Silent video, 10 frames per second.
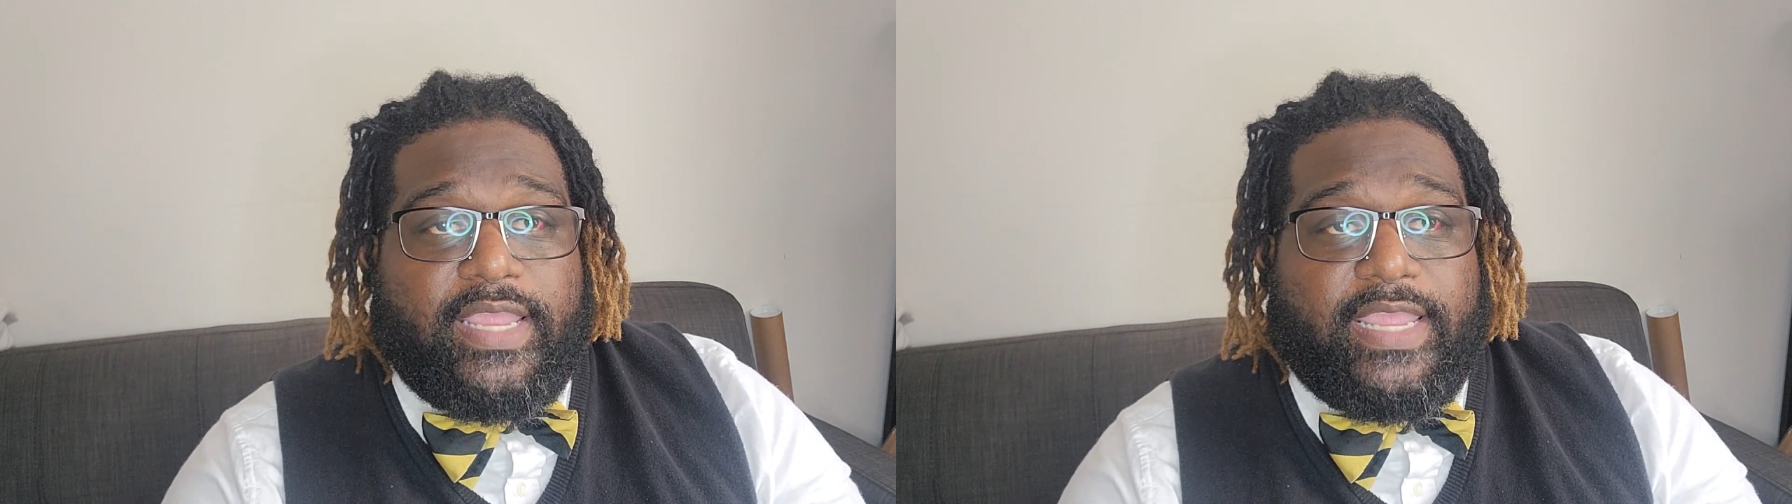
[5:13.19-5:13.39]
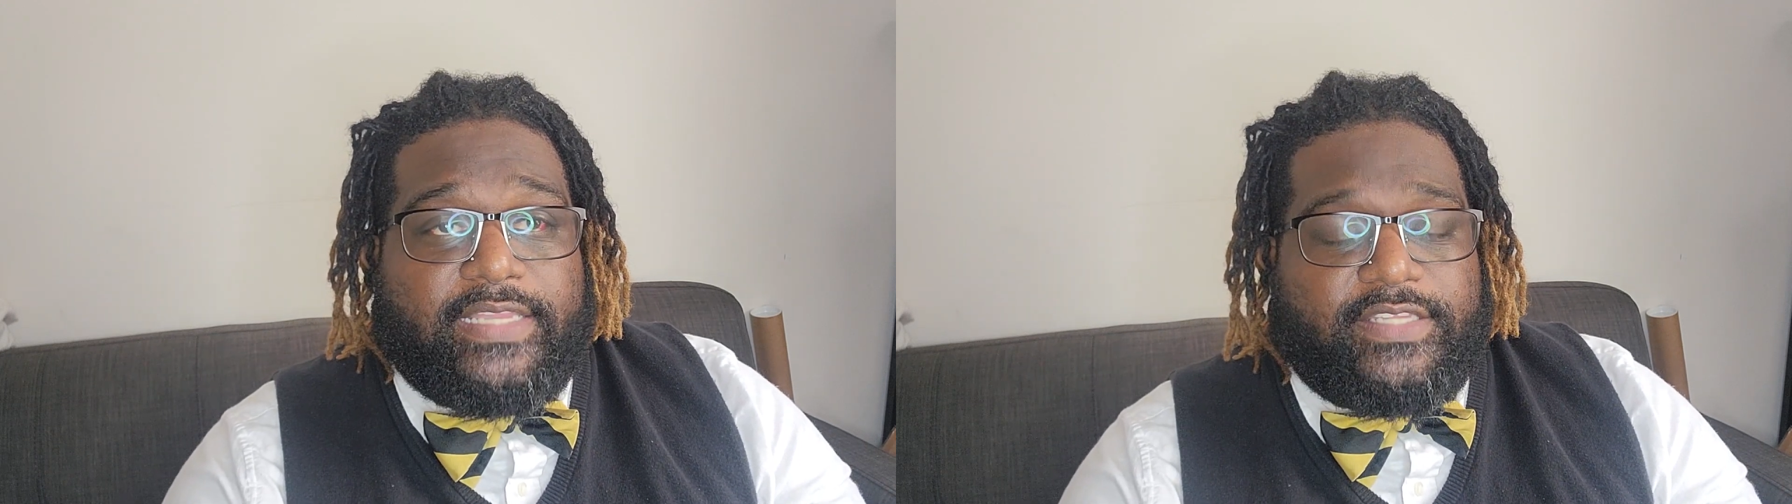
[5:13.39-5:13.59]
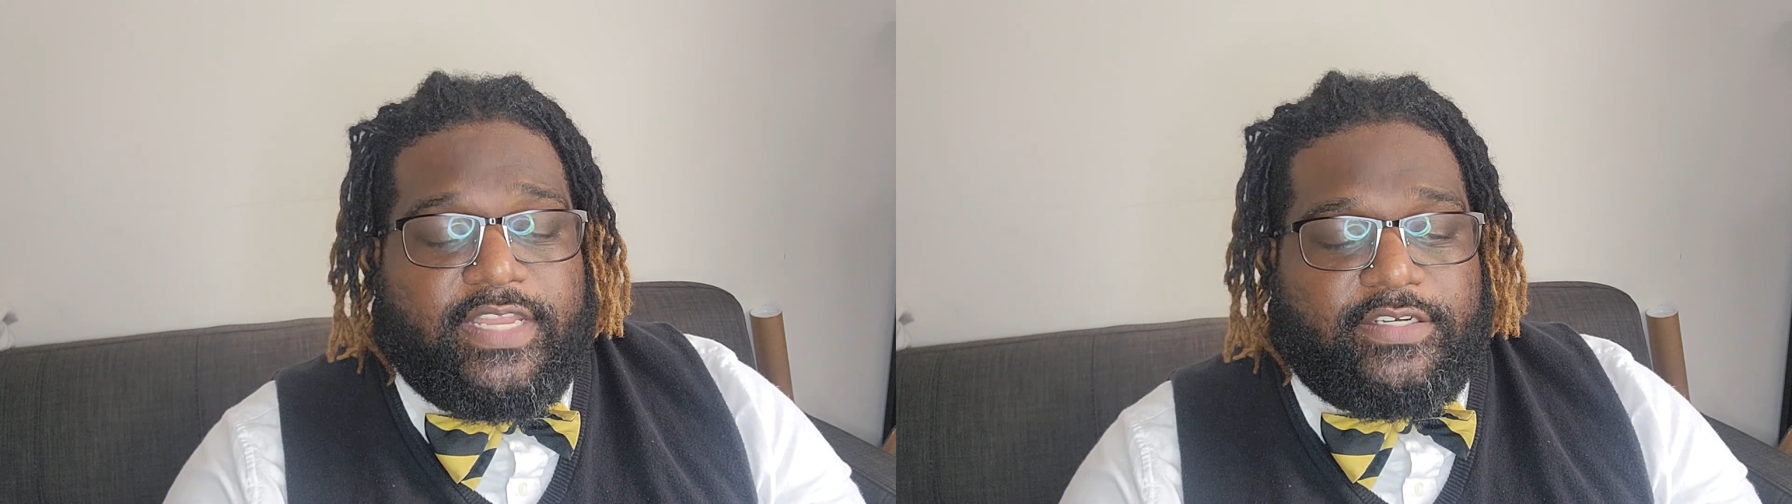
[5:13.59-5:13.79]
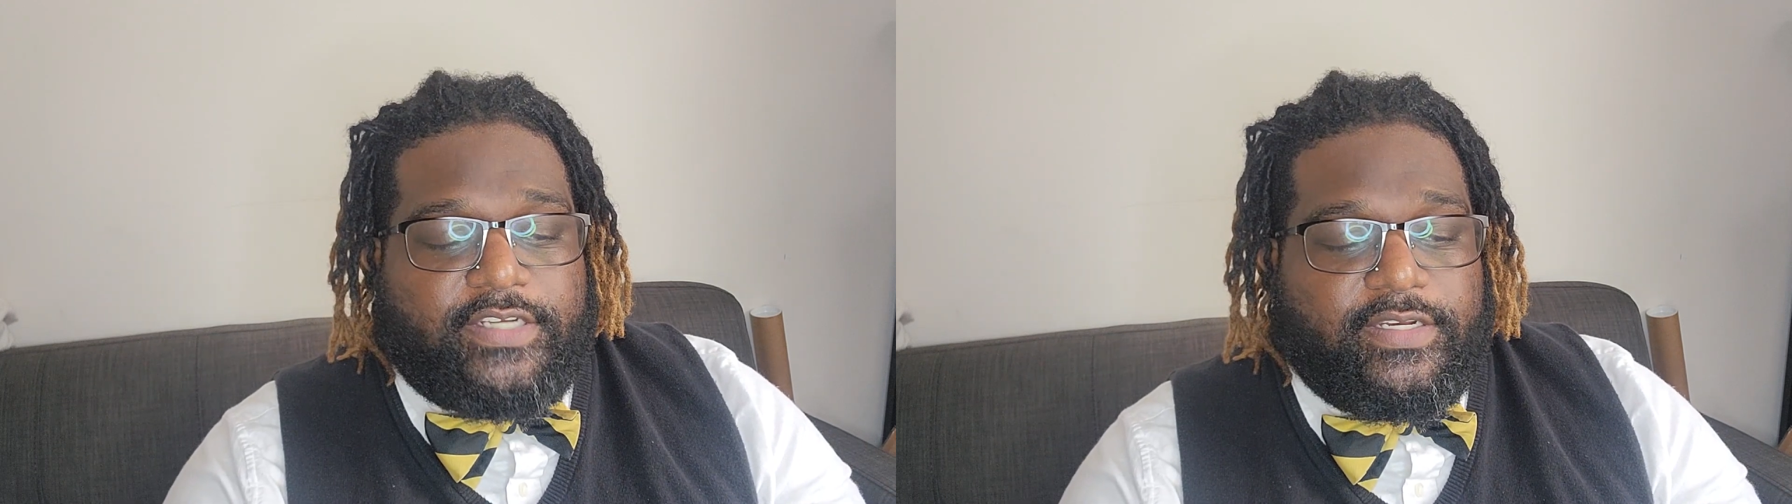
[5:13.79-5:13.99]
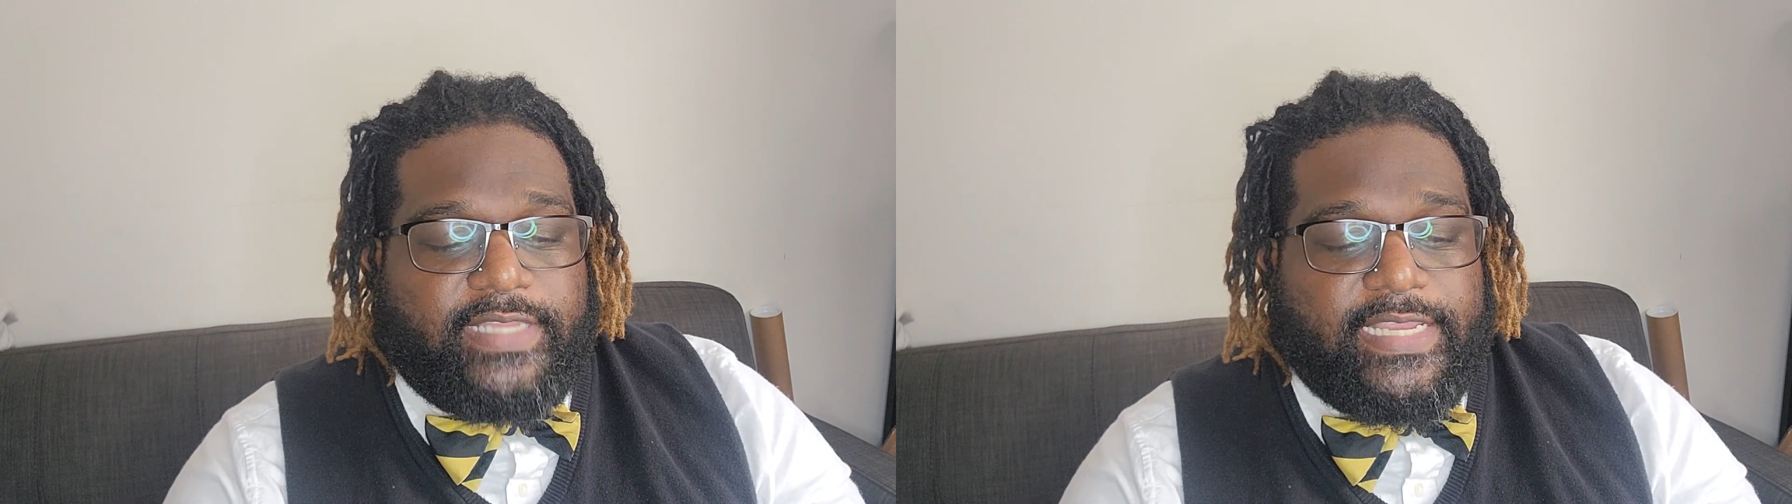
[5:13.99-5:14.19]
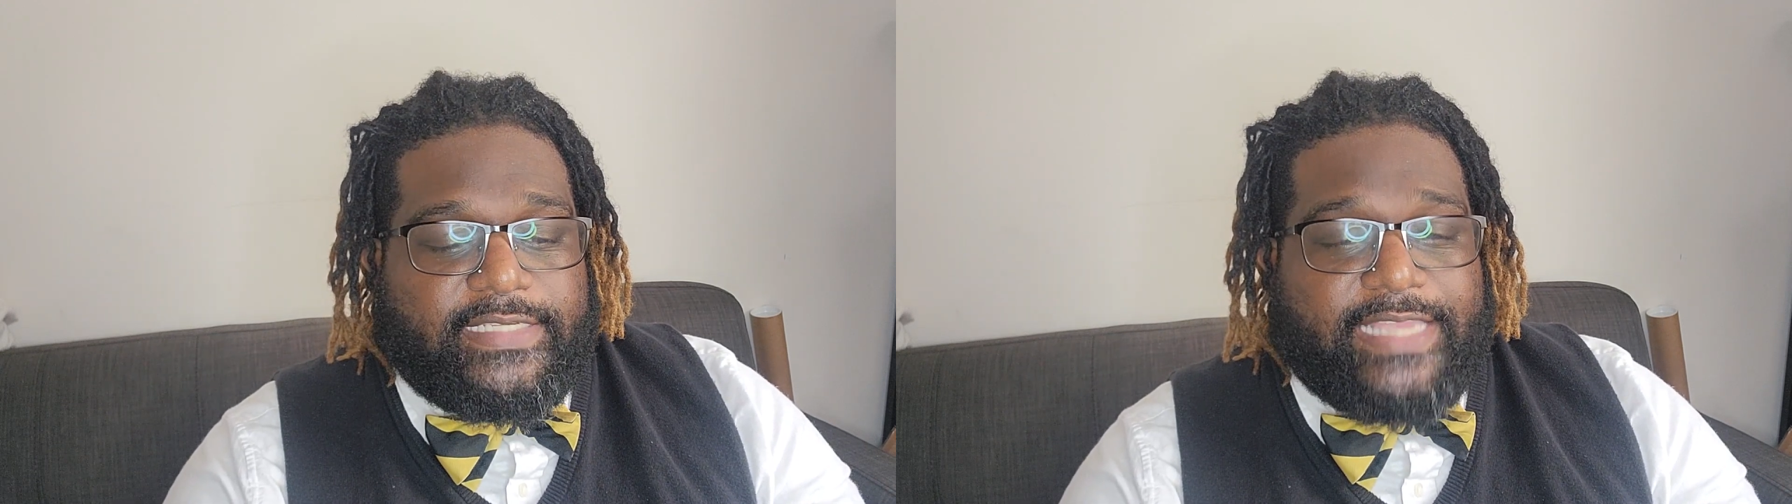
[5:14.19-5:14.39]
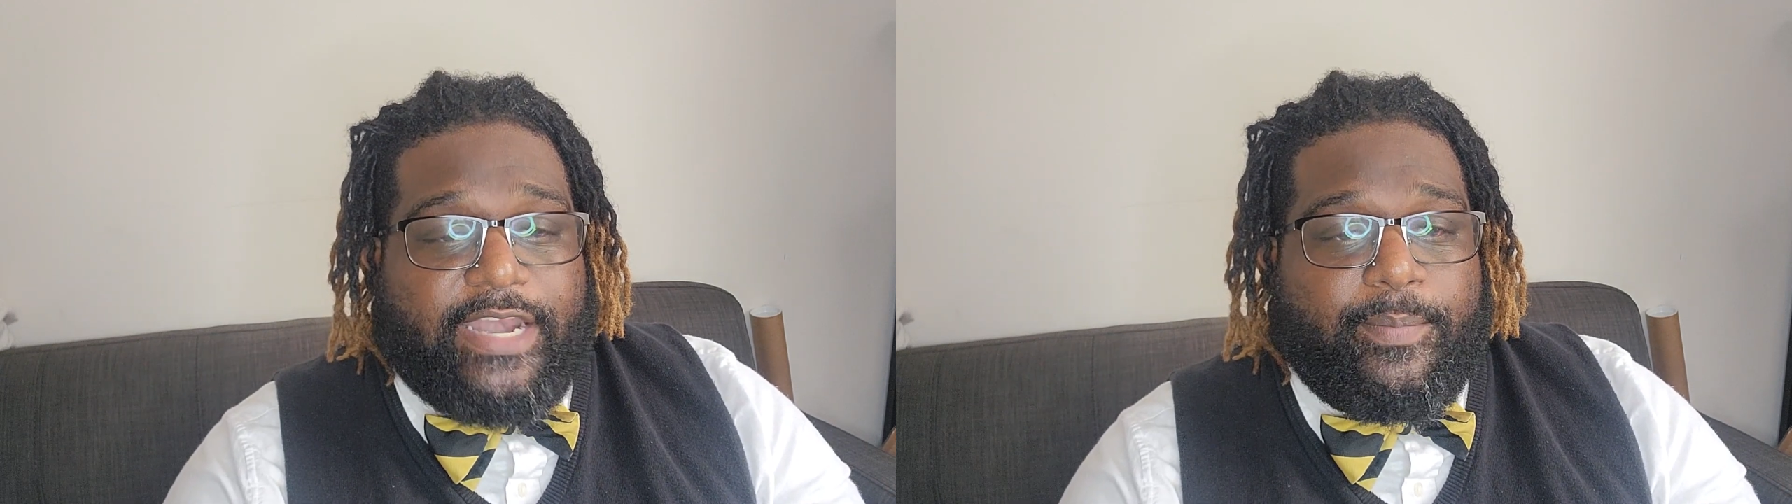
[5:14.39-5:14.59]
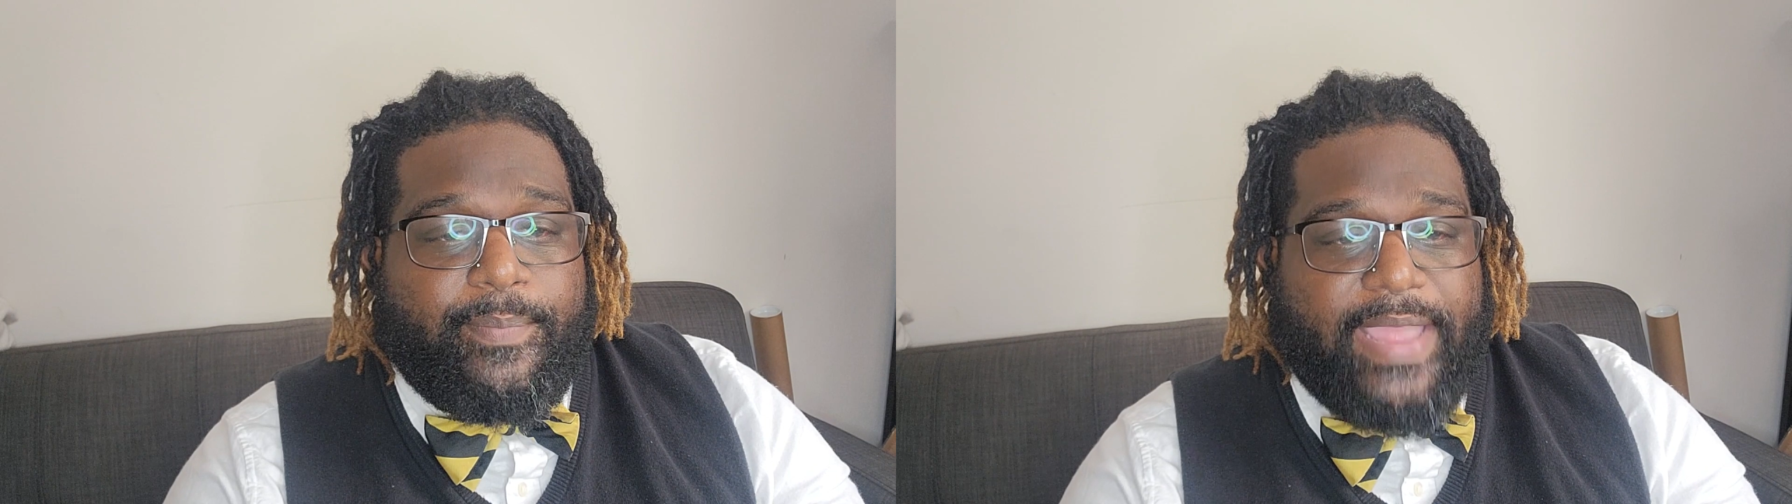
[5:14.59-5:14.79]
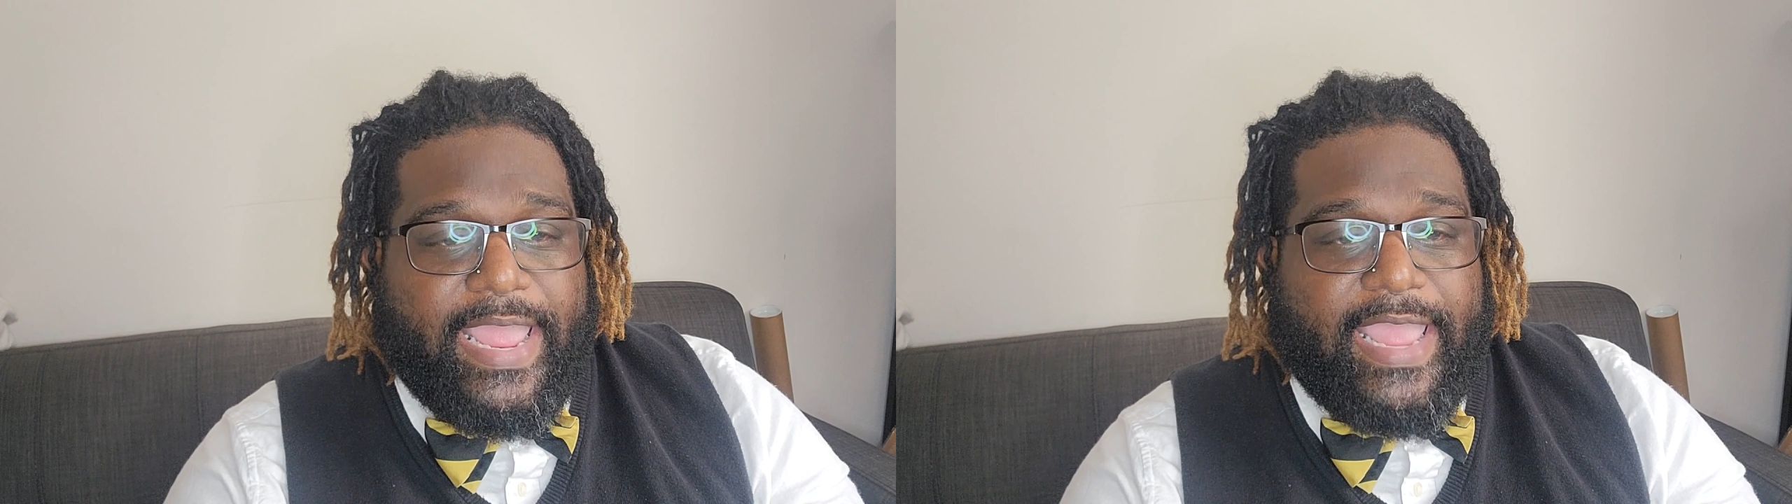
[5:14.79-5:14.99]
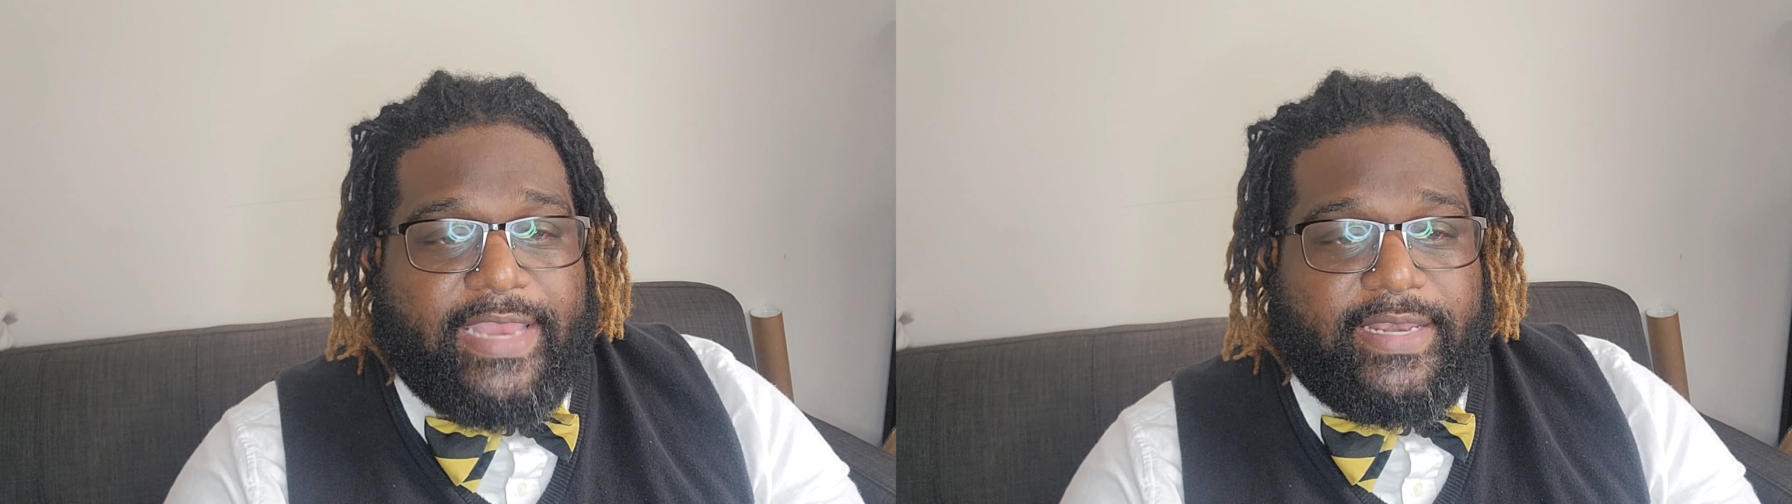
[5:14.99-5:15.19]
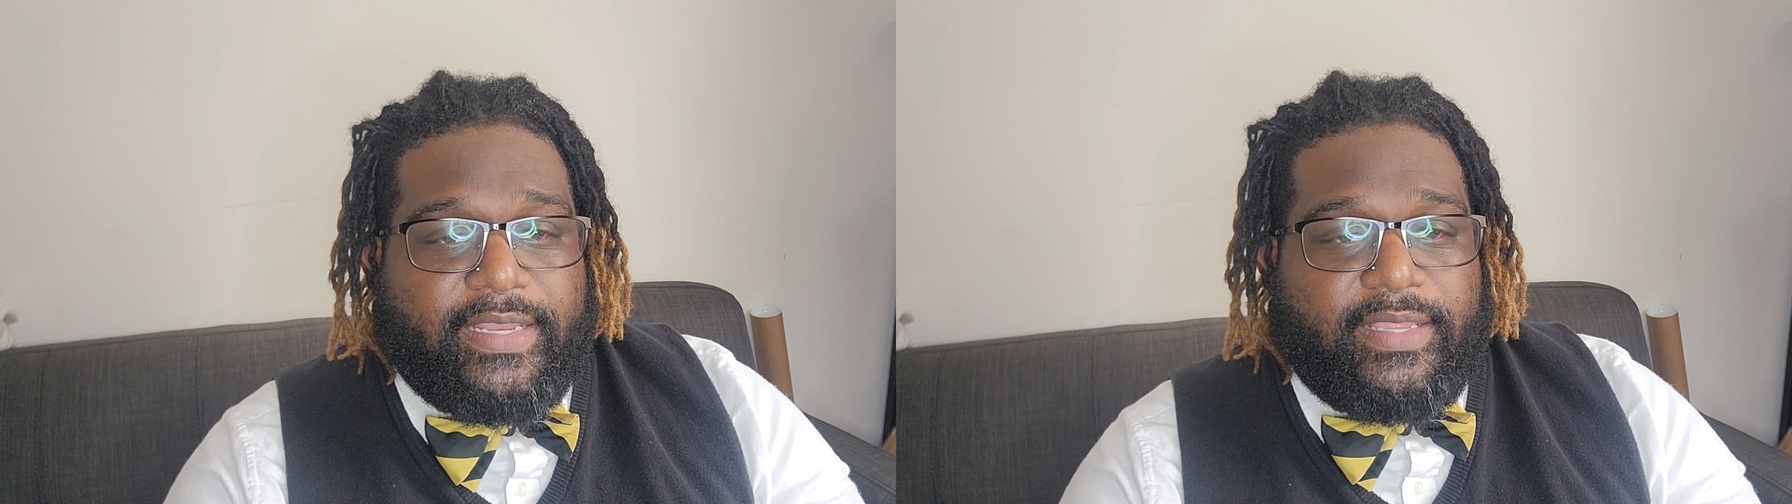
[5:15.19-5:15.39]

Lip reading: And there are certain things that are bad,